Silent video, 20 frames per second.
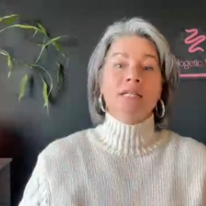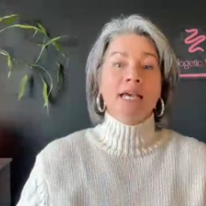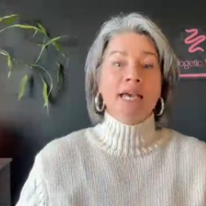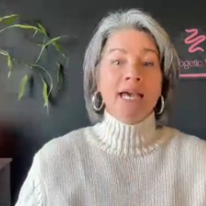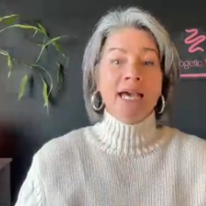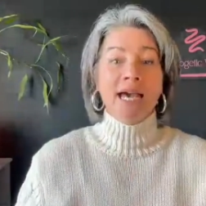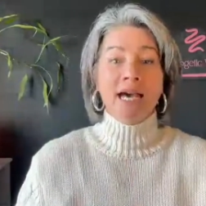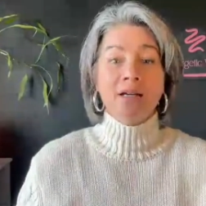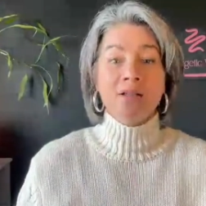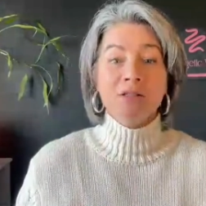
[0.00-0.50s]

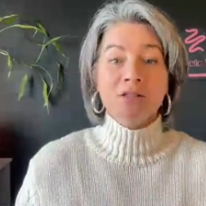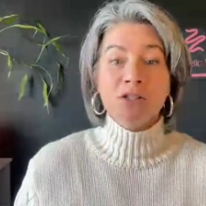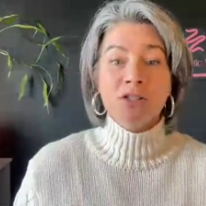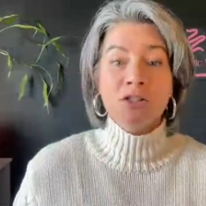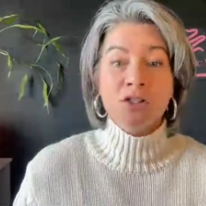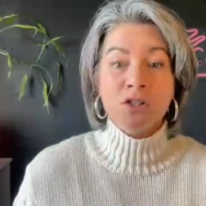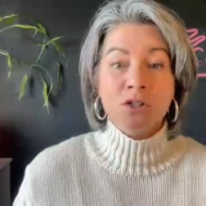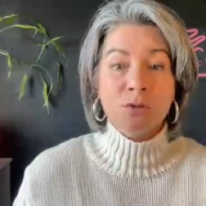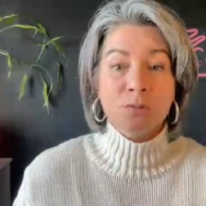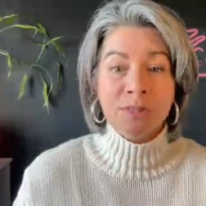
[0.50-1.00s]
how to
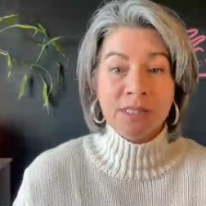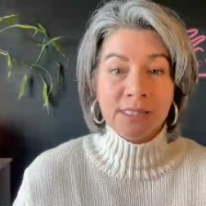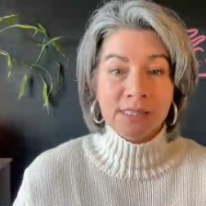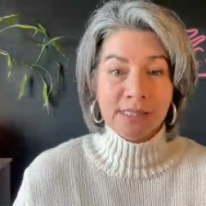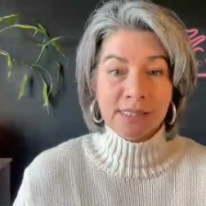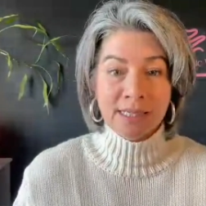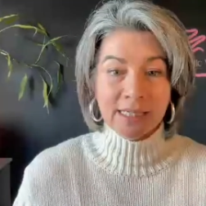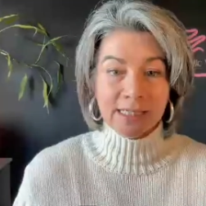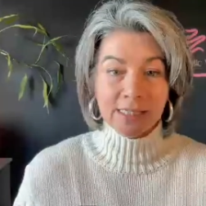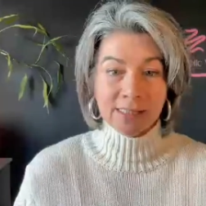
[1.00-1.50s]
do
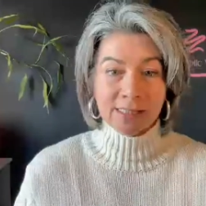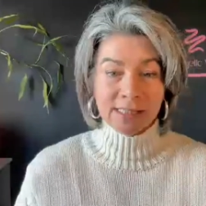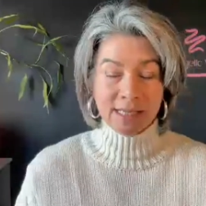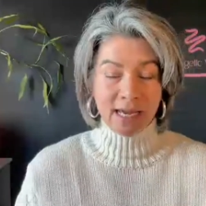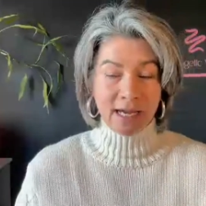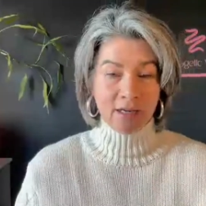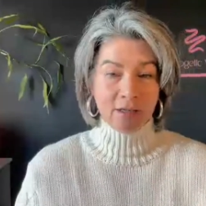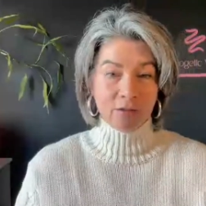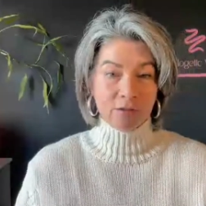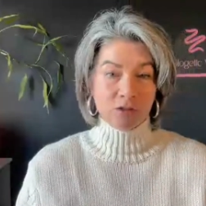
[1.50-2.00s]
business,
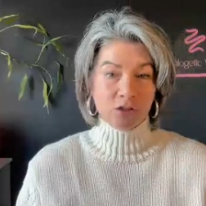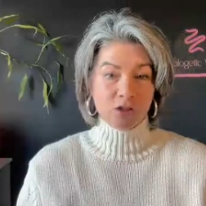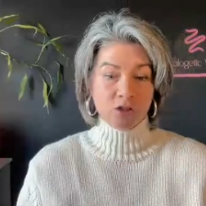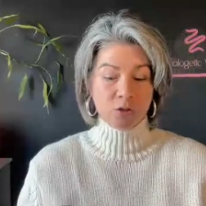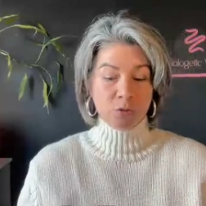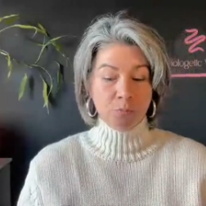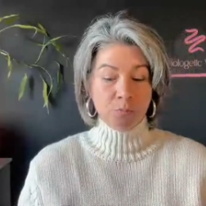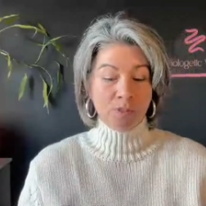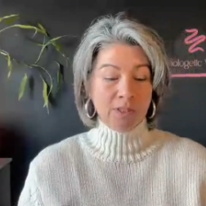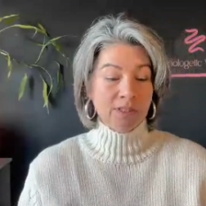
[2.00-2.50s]
how to
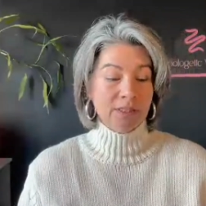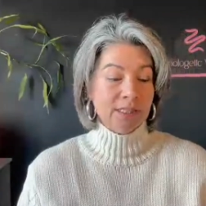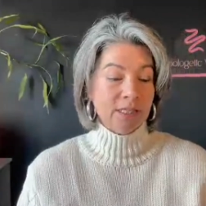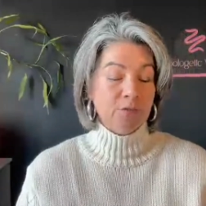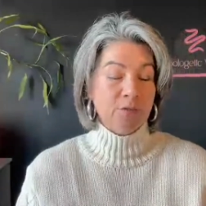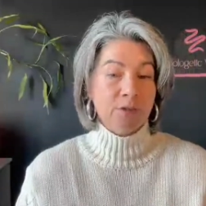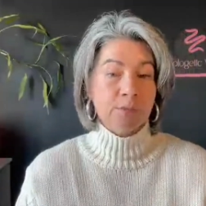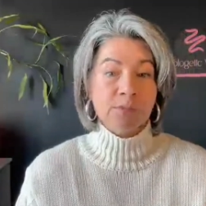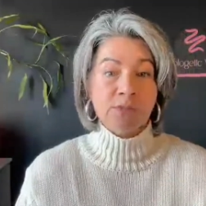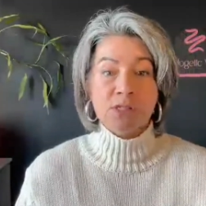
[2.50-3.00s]
build it
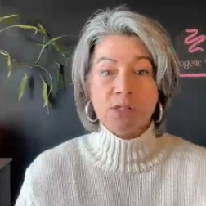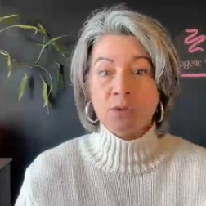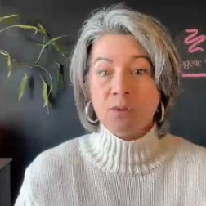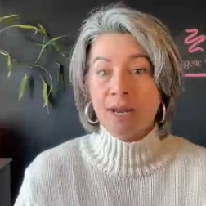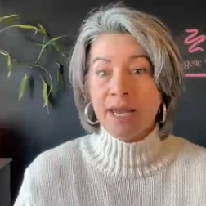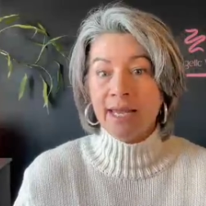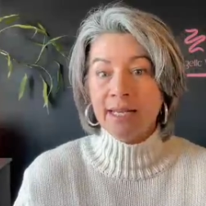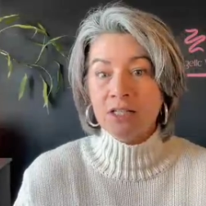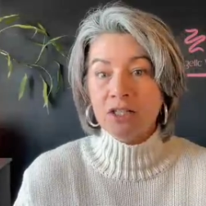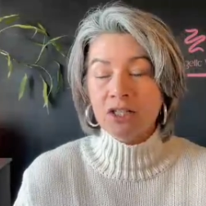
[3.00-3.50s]
from
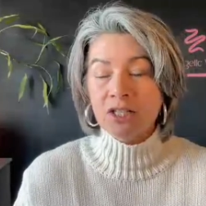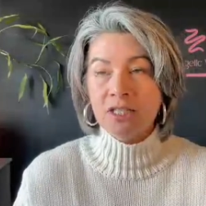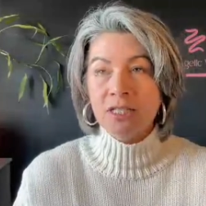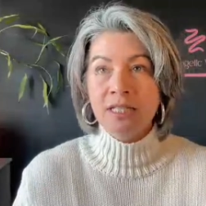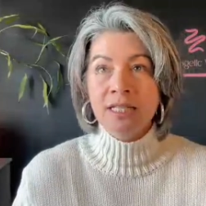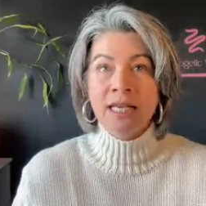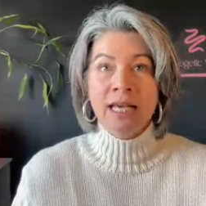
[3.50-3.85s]
scratch,